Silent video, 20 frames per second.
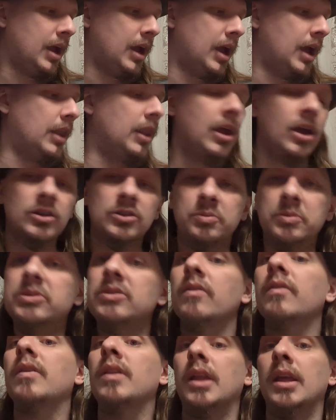And they are
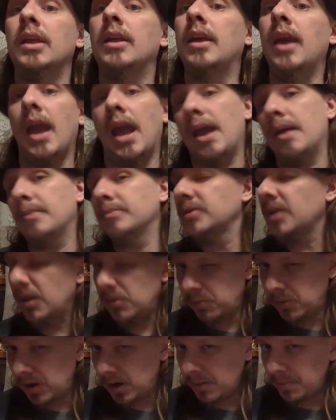specifically games
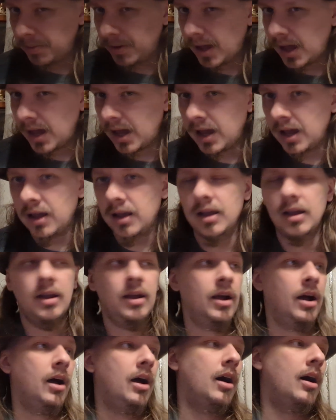I'd want to play.
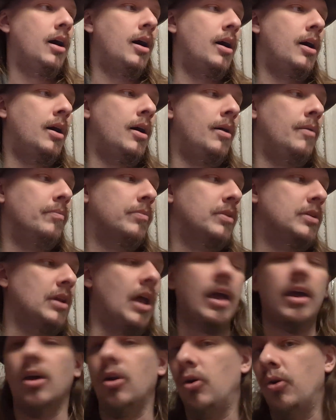Because
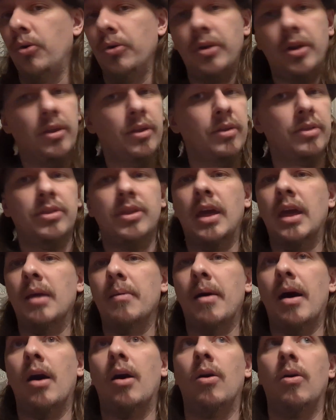I got a whole nother thing
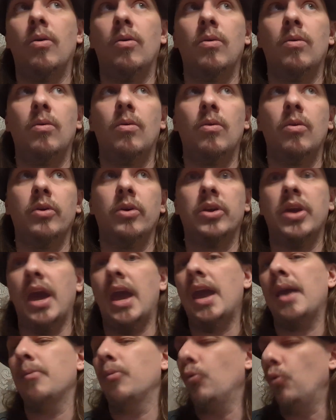about
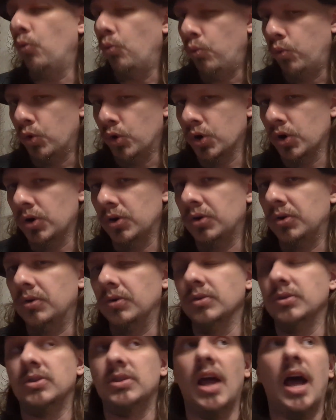game
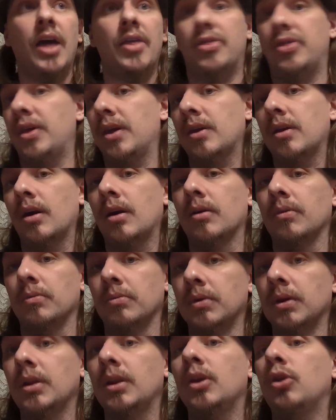worlds I think are
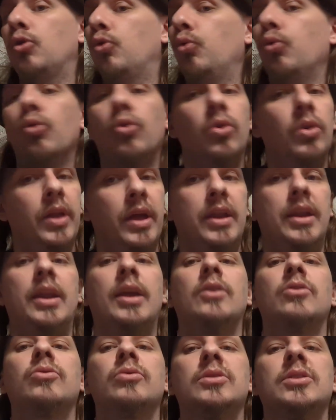really cool and
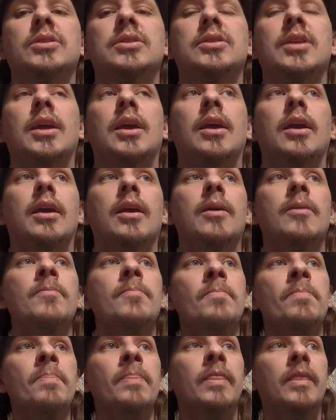interesting
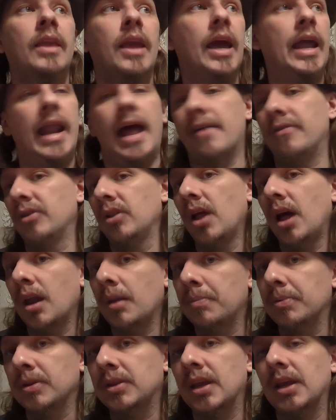and have a lot
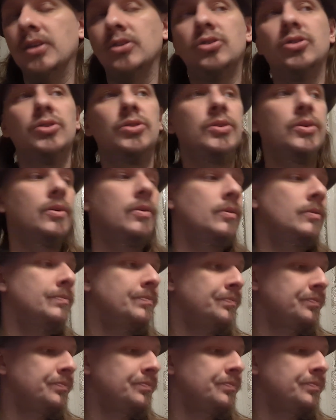of potential.